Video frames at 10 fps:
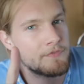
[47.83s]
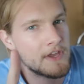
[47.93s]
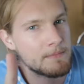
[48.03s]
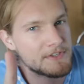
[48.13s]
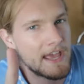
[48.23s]

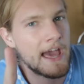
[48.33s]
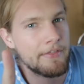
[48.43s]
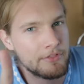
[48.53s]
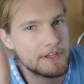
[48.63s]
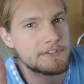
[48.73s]
famous
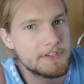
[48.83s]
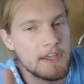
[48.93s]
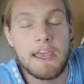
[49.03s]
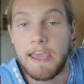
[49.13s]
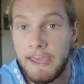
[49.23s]
athletes.
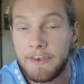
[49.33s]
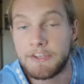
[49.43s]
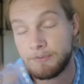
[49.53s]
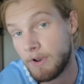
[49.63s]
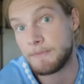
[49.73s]
And
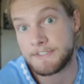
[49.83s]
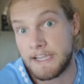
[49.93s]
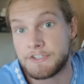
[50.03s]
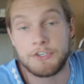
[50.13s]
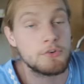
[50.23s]
this is what I'm gonna
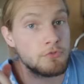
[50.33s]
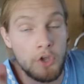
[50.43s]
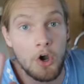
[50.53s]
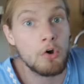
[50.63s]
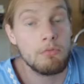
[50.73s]
say to you.
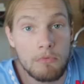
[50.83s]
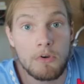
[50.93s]
No,